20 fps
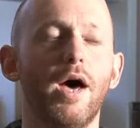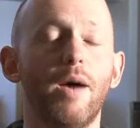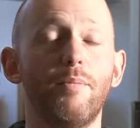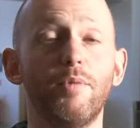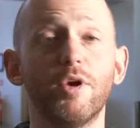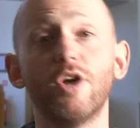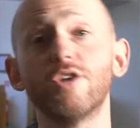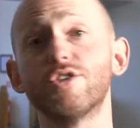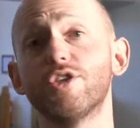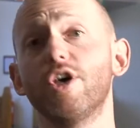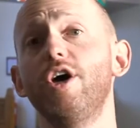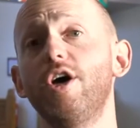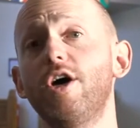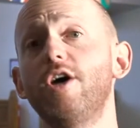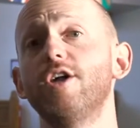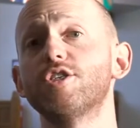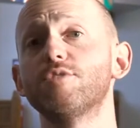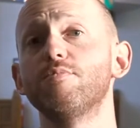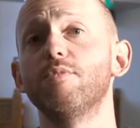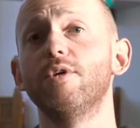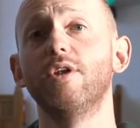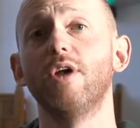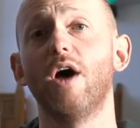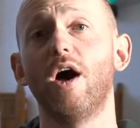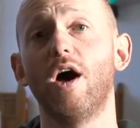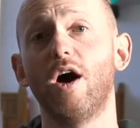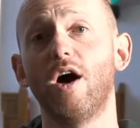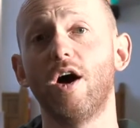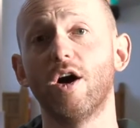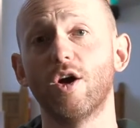because the herdsmen
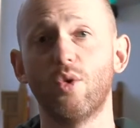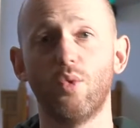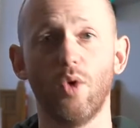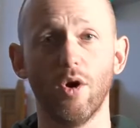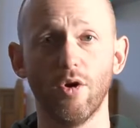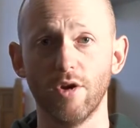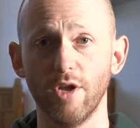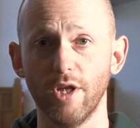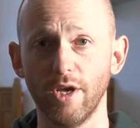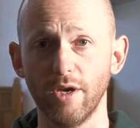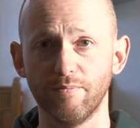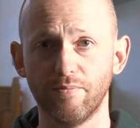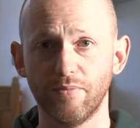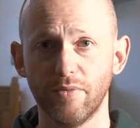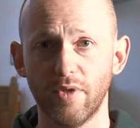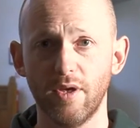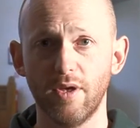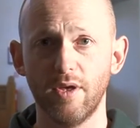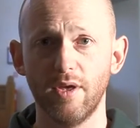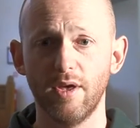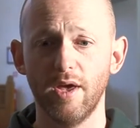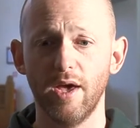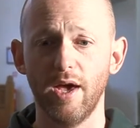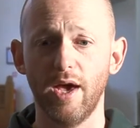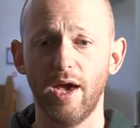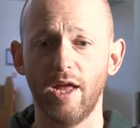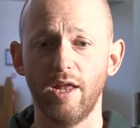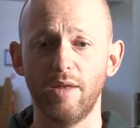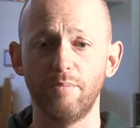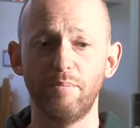are quarrelling.
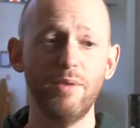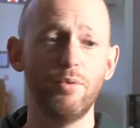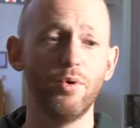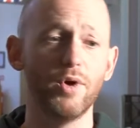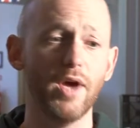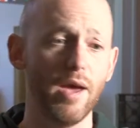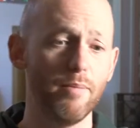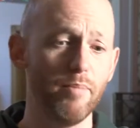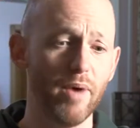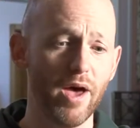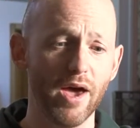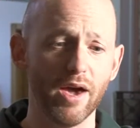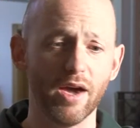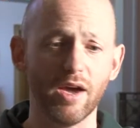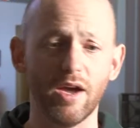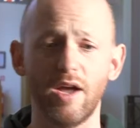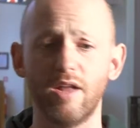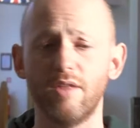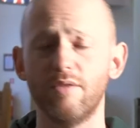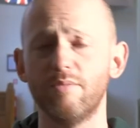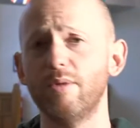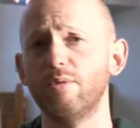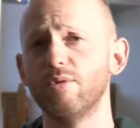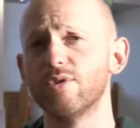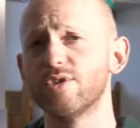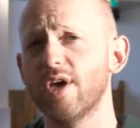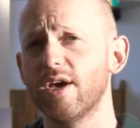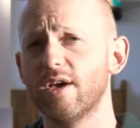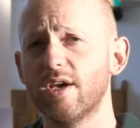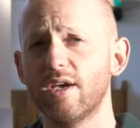And people get back and people
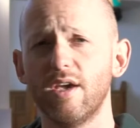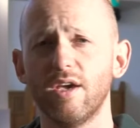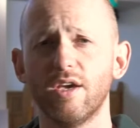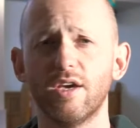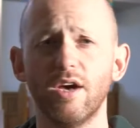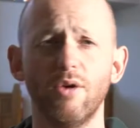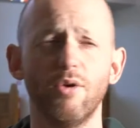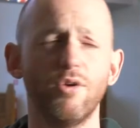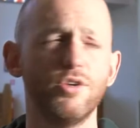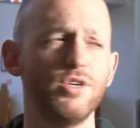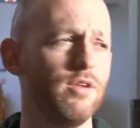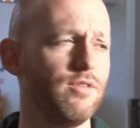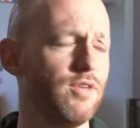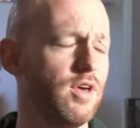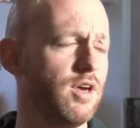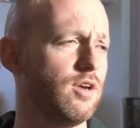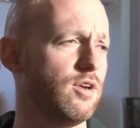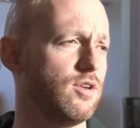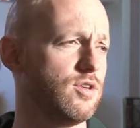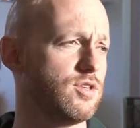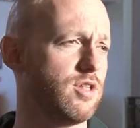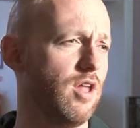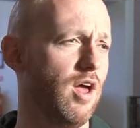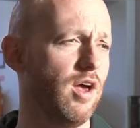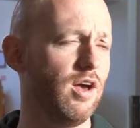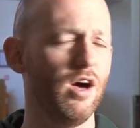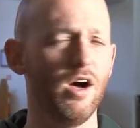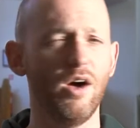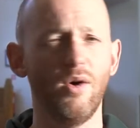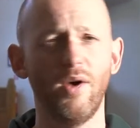say encouraging things
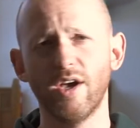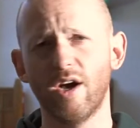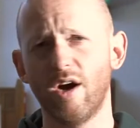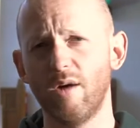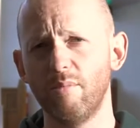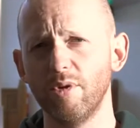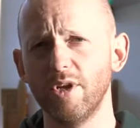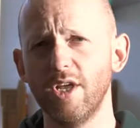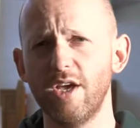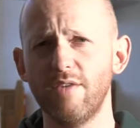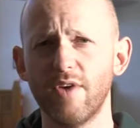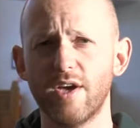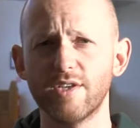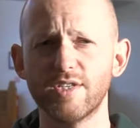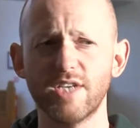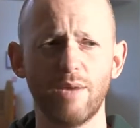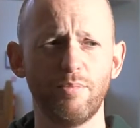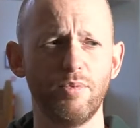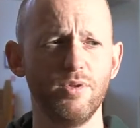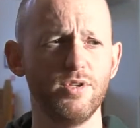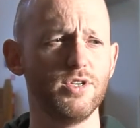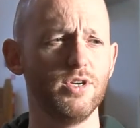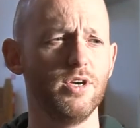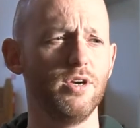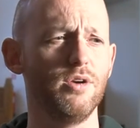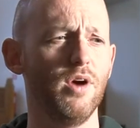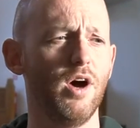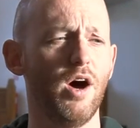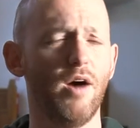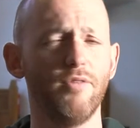like, oh, I can't believe that's happened to
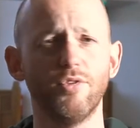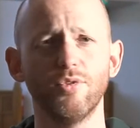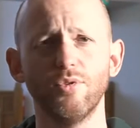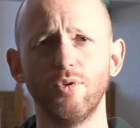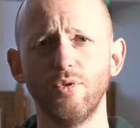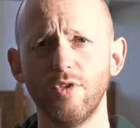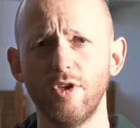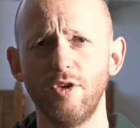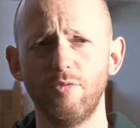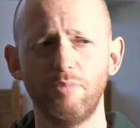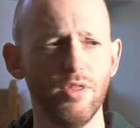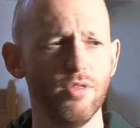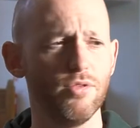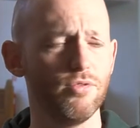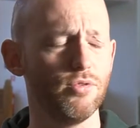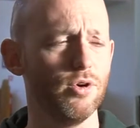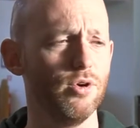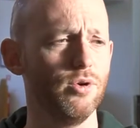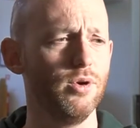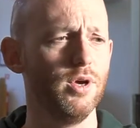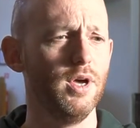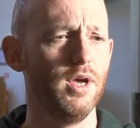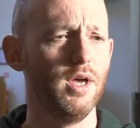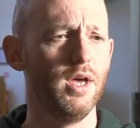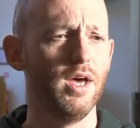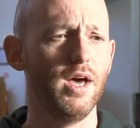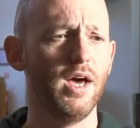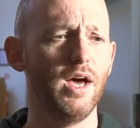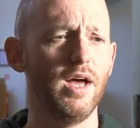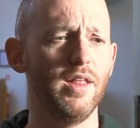you. After all that you've been through,
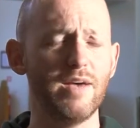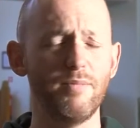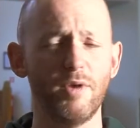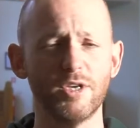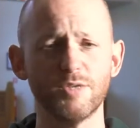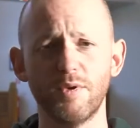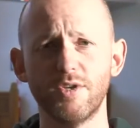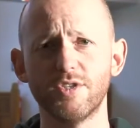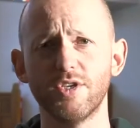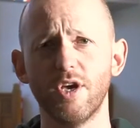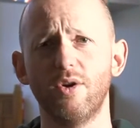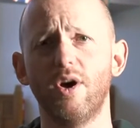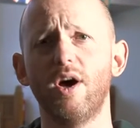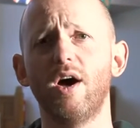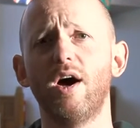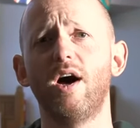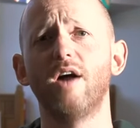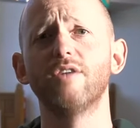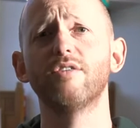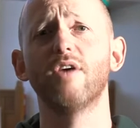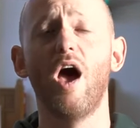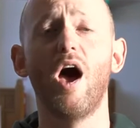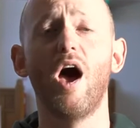that must be so hard.